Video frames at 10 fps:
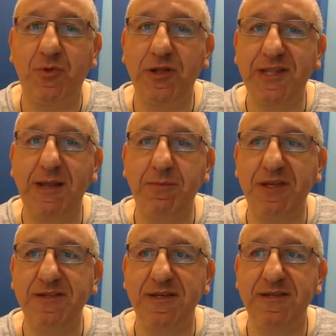What that
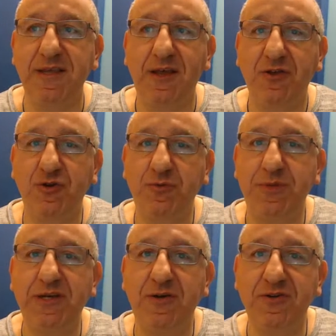means is your
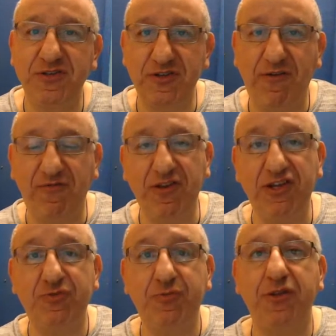beagle is off leash,